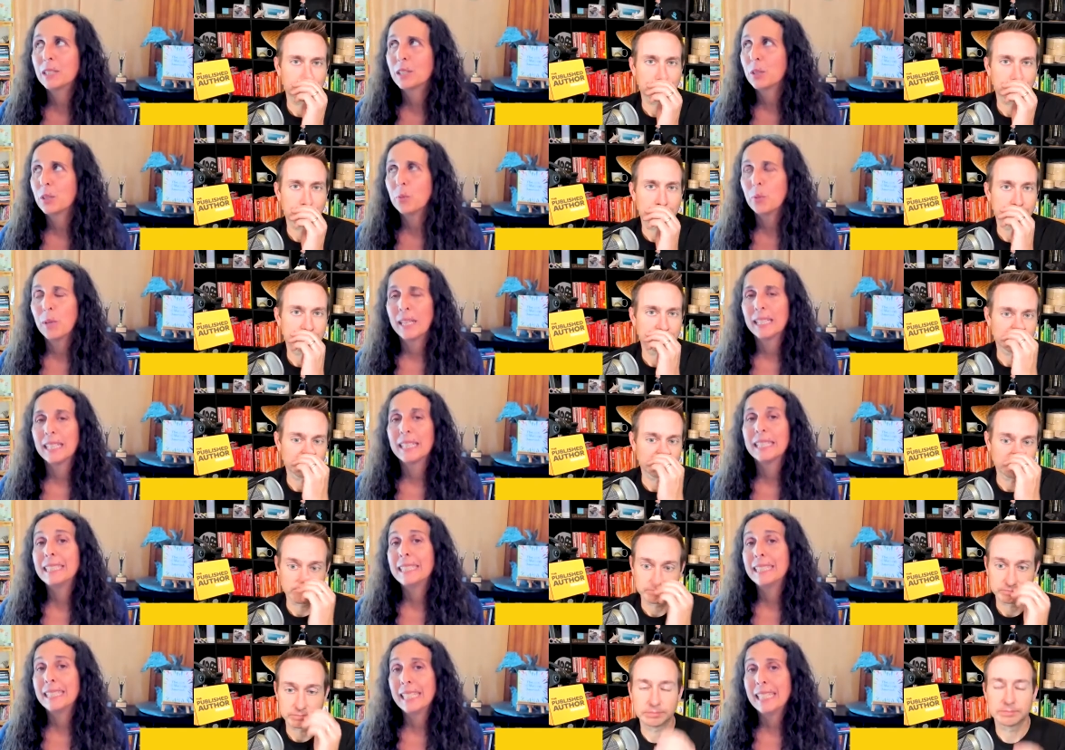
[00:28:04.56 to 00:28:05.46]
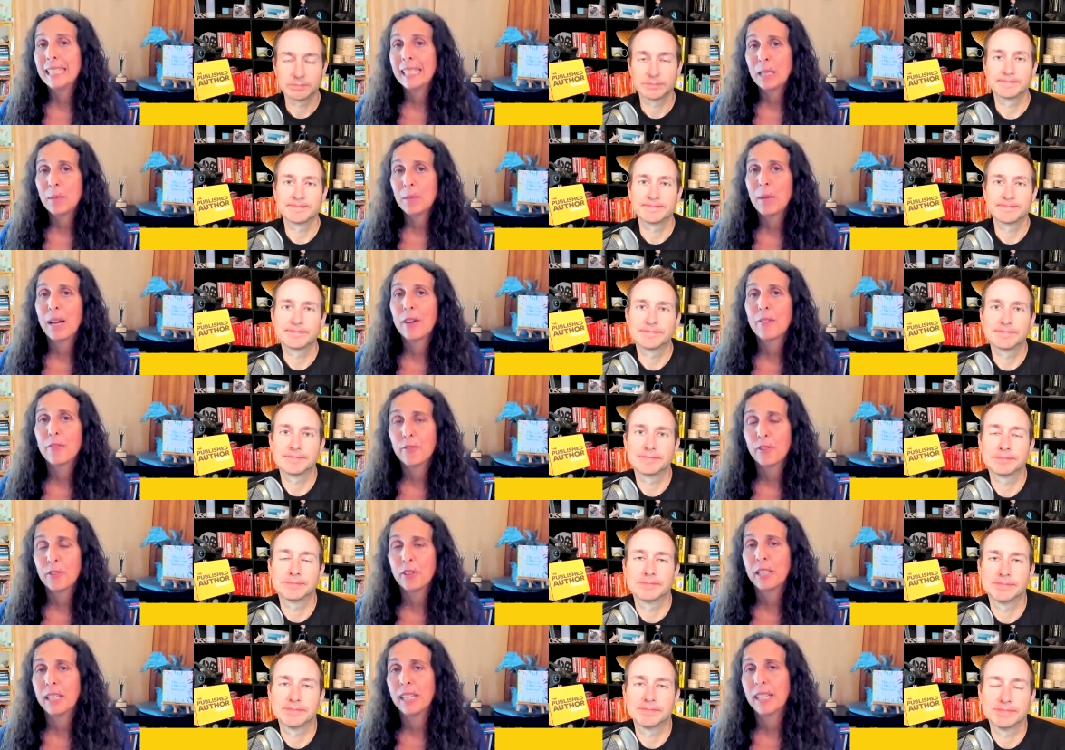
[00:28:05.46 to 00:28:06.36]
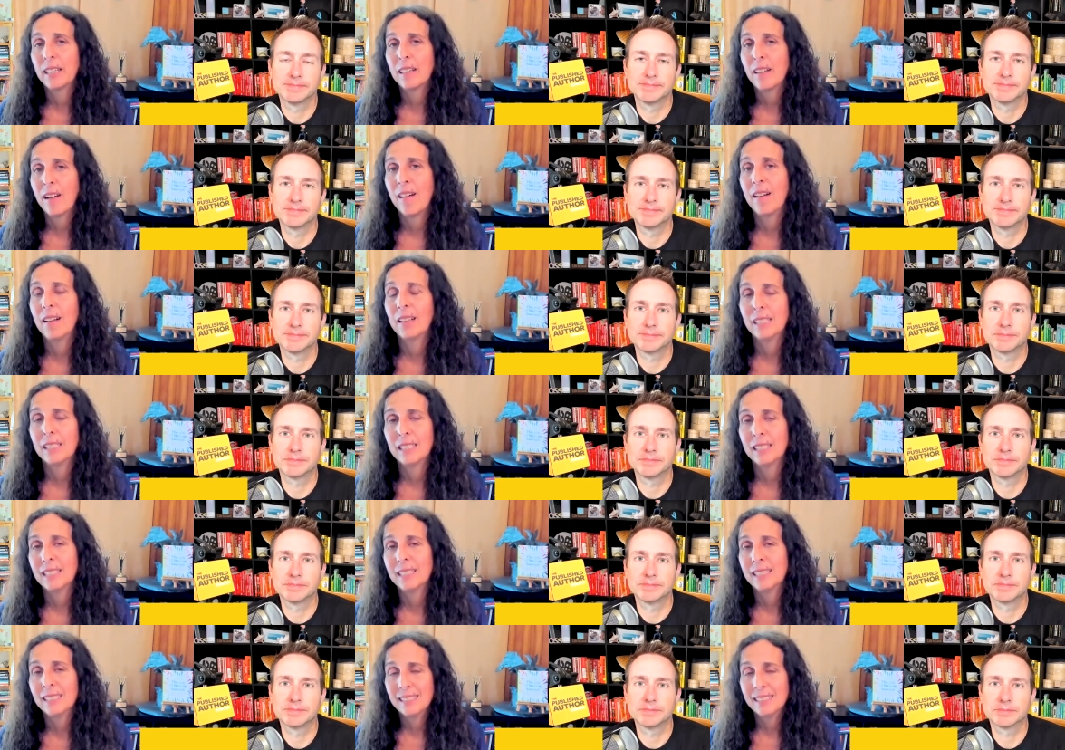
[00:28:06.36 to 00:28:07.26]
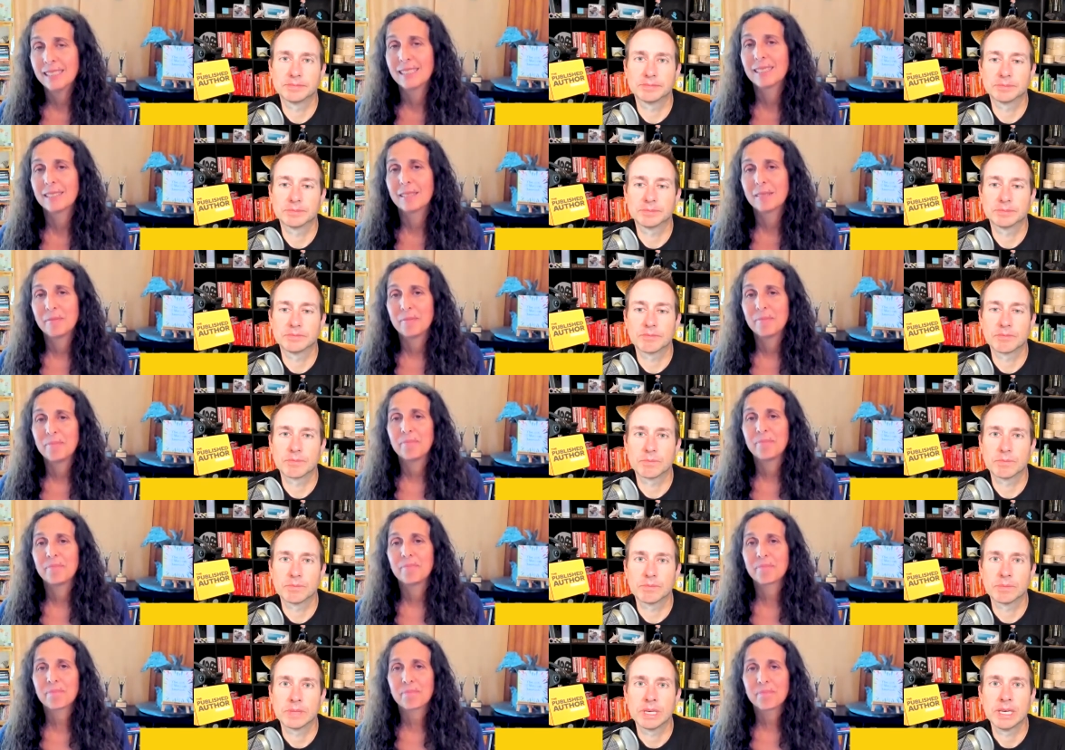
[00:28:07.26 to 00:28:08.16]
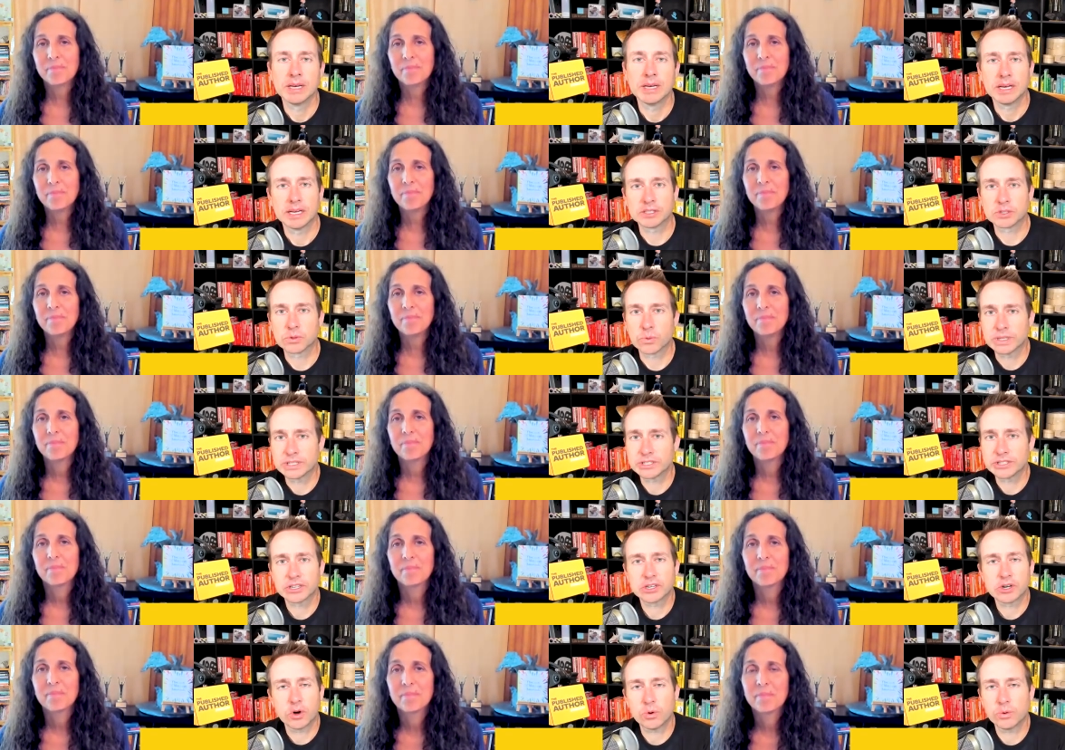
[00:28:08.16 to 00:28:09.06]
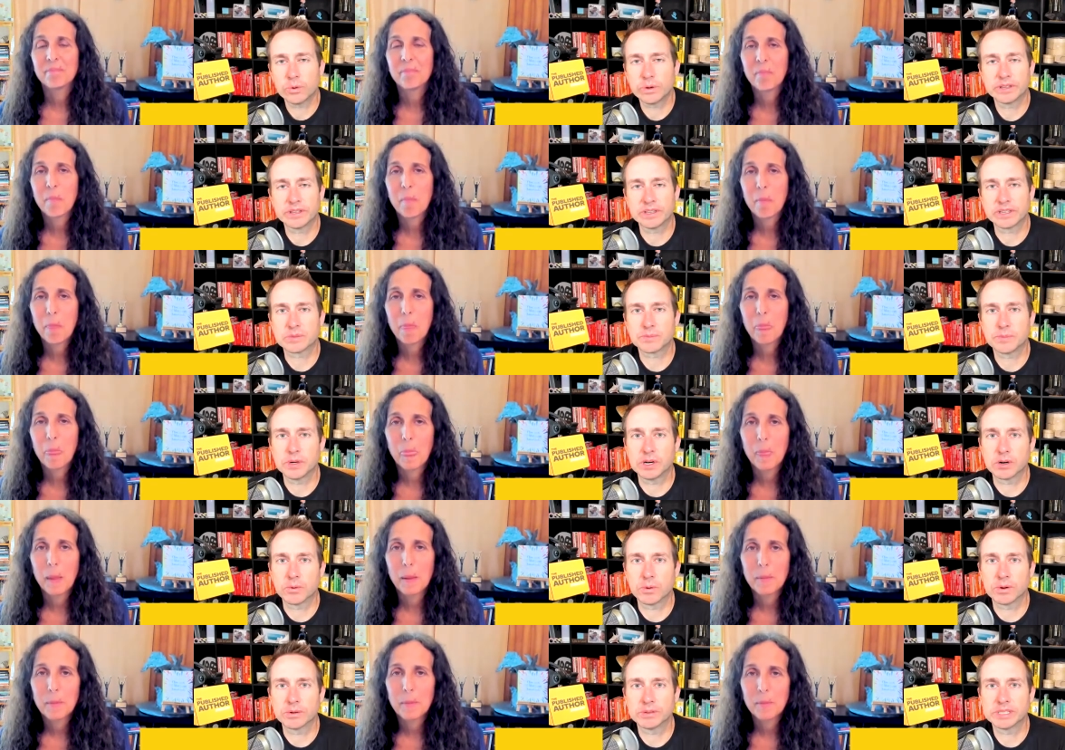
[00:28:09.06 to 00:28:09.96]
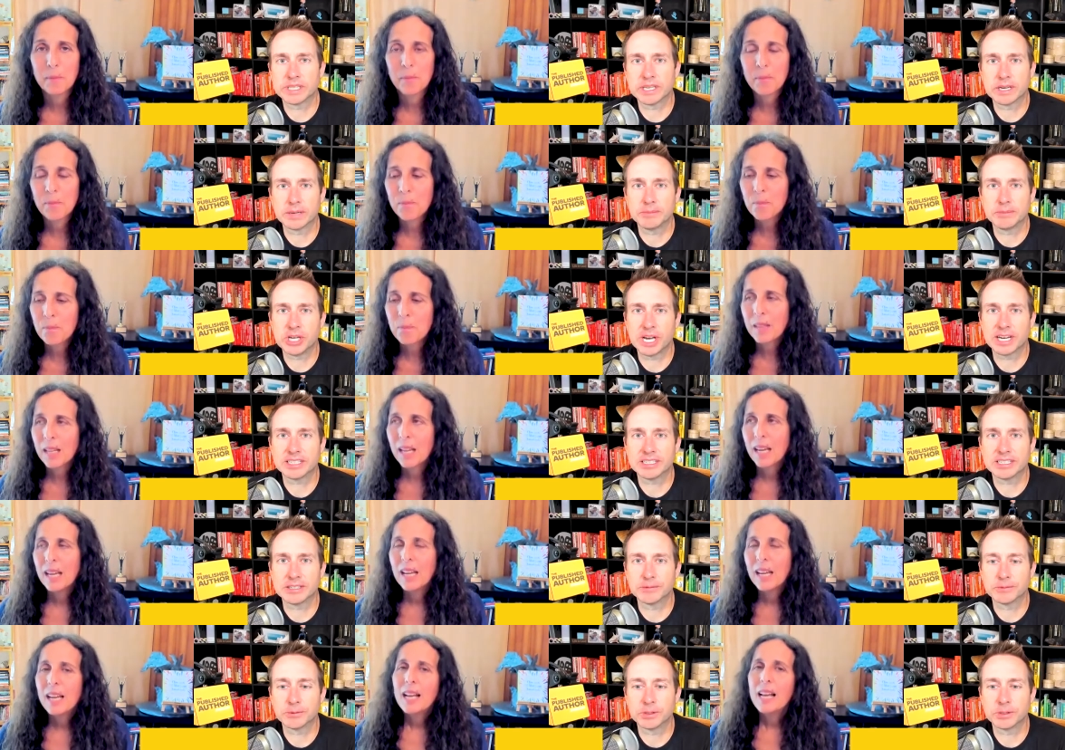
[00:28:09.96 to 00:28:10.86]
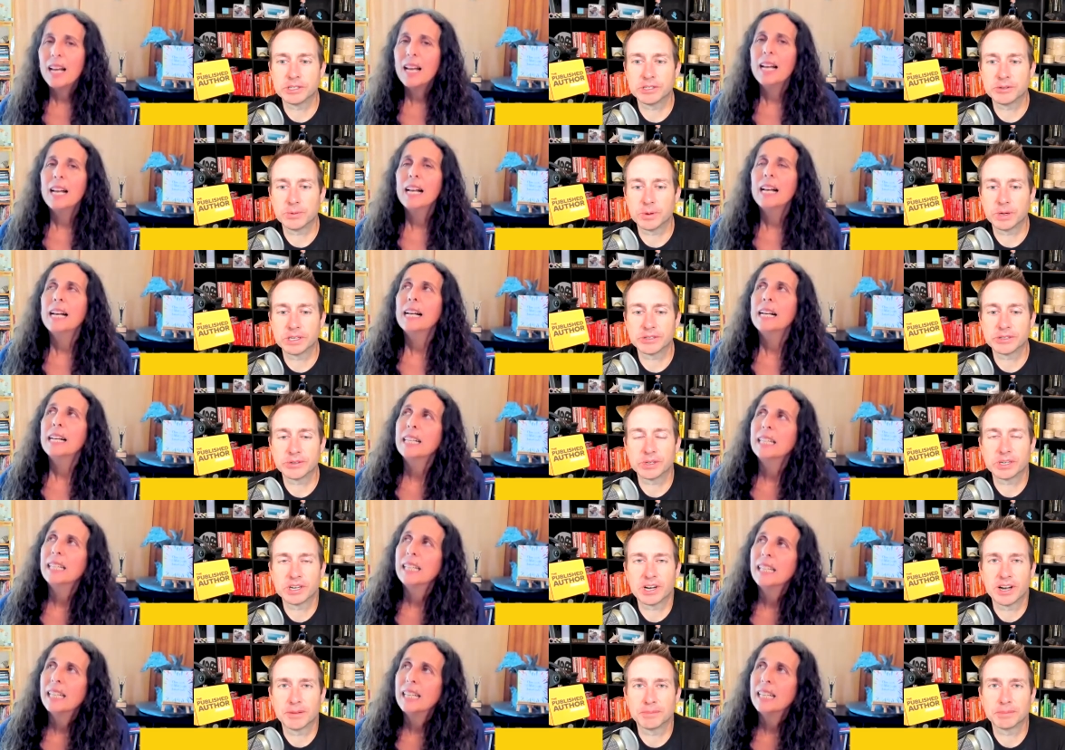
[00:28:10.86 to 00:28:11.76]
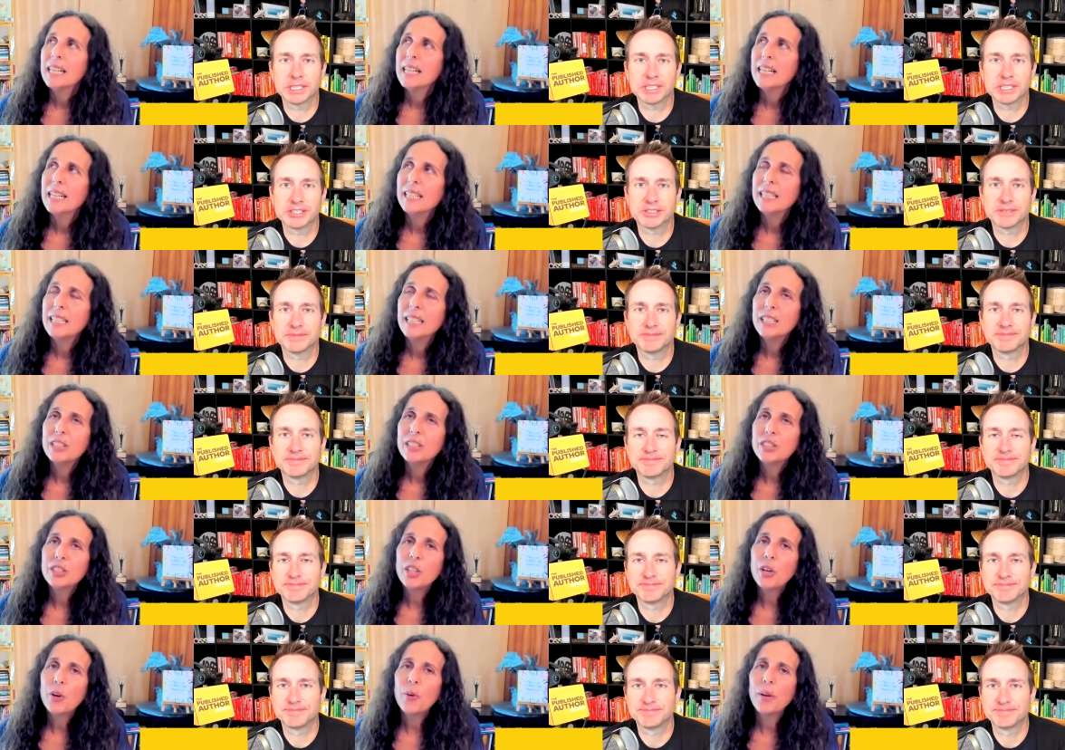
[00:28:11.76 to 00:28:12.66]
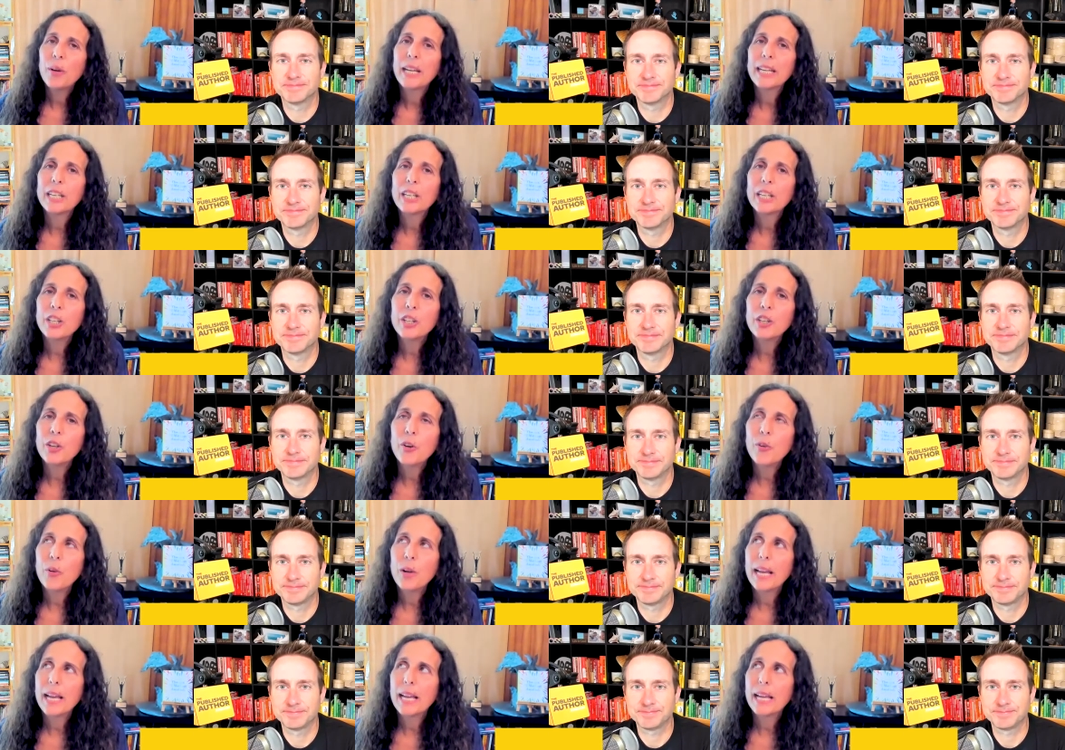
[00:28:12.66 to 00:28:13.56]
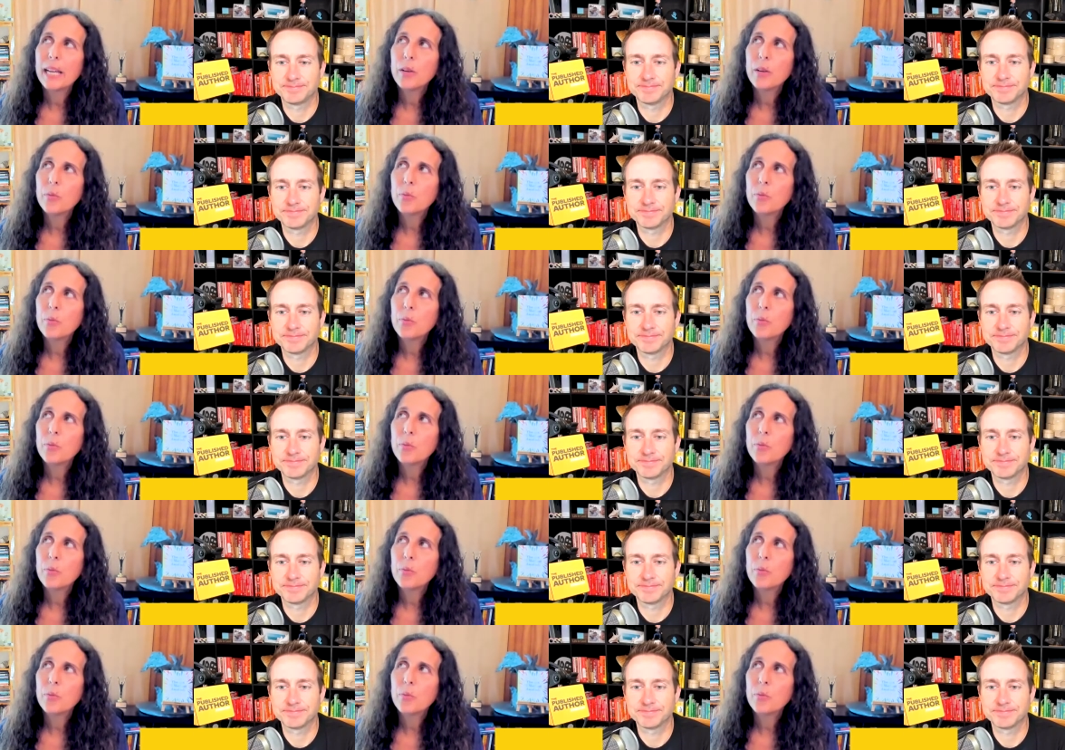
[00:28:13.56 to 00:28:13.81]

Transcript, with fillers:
Speaker 1: to what a team effort it all is
Speaker 2: and so what's your goal with this book what was the objective what did you want to accomplish
Speaker 1: so you know it